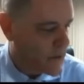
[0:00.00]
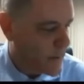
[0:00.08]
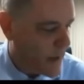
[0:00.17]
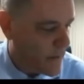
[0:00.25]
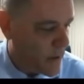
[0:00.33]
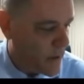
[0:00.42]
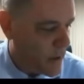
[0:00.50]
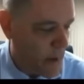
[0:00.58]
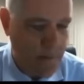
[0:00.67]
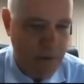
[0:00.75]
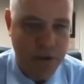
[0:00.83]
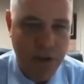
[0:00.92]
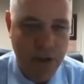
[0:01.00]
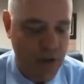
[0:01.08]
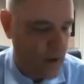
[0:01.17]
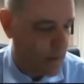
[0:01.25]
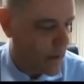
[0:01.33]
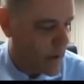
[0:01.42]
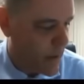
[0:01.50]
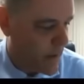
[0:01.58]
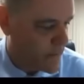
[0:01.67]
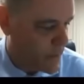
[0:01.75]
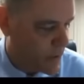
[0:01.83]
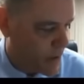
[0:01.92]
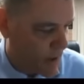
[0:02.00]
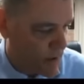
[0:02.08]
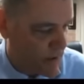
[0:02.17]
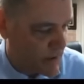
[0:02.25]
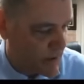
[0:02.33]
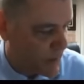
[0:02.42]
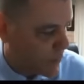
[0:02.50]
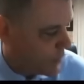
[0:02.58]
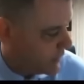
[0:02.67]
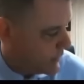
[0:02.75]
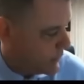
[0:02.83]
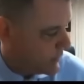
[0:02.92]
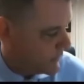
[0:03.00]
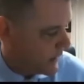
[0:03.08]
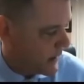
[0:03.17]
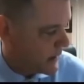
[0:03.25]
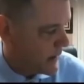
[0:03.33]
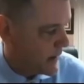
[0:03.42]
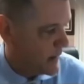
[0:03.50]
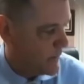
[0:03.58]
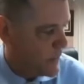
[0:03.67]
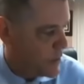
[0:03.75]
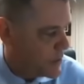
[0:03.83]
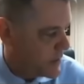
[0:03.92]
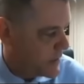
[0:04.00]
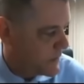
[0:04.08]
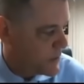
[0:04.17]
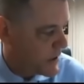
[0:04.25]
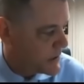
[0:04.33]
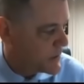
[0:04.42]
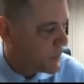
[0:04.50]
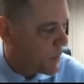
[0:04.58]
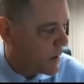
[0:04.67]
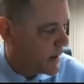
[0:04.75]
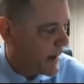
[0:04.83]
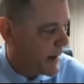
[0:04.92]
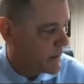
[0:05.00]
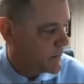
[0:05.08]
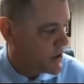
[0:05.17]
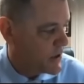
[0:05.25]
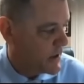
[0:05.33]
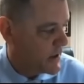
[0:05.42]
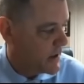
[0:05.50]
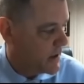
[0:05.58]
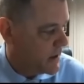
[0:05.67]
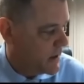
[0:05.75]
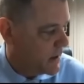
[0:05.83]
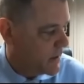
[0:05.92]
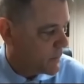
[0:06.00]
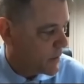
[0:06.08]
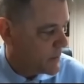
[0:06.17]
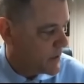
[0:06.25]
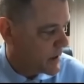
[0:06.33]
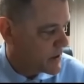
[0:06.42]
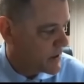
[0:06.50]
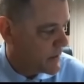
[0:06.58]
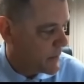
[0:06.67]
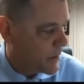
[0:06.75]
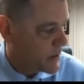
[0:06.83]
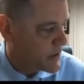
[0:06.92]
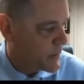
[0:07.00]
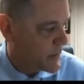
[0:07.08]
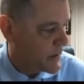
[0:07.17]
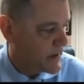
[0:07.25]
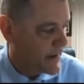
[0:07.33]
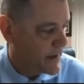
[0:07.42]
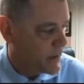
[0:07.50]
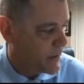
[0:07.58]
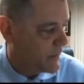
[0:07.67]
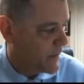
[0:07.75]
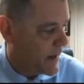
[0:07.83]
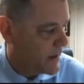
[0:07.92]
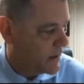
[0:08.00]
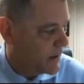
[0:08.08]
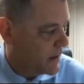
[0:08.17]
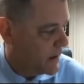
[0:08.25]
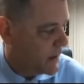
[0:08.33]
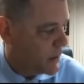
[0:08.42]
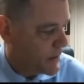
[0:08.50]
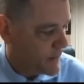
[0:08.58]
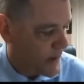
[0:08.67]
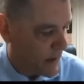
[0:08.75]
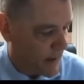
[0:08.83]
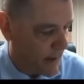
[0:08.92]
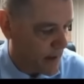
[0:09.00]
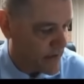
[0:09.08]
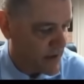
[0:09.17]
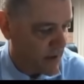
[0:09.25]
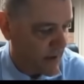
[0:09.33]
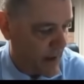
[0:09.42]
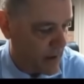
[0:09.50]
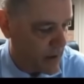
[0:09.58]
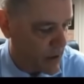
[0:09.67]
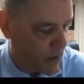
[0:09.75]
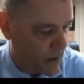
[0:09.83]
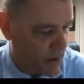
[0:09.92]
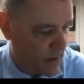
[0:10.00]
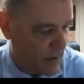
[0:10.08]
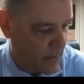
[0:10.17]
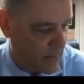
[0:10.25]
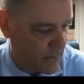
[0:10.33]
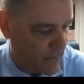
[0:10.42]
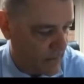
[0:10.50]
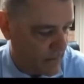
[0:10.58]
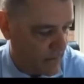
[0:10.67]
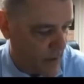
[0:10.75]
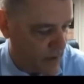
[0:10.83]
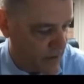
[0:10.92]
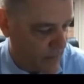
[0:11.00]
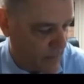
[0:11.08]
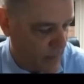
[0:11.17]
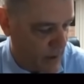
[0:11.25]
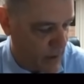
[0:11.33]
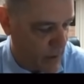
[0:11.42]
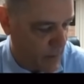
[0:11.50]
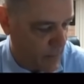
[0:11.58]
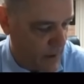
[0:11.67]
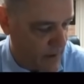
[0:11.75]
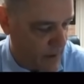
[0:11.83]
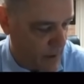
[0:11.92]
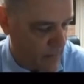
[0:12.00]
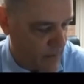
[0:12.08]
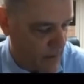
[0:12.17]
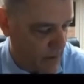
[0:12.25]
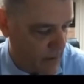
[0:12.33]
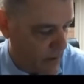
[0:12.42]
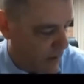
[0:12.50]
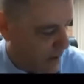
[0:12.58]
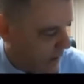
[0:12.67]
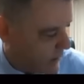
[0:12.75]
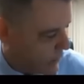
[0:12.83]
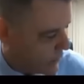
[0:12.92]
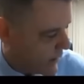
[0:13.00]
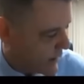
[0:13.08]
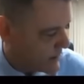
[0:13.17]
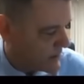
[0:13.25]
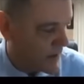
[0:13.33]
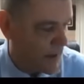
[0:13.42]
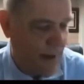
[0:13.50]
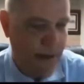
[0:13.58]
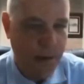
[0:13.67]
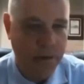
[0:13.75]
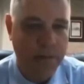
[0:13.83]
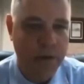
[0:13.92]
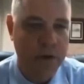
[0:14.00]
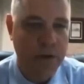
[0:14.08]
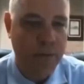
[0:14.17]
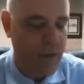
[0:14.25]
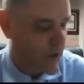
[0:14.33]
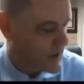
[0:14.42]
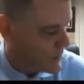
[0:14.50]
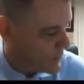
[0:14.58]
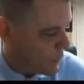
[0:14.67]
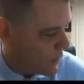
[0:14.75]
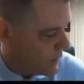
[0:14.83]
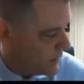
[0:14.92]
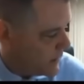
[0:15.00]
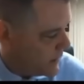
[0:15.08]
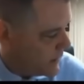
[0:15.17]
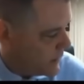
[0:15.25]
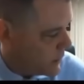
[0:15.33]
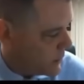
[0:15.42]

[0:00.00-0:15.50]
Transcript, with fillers: Mr. Matthew, my name is Judge Henry. You have two charges this morning. You have got a fugitive from justice warrant out of Virginia for abduction of a person with intent to defile. You have got a Galveston County charge of false information to a peace officer. Your bond is denied on the fugitive from justice warrant.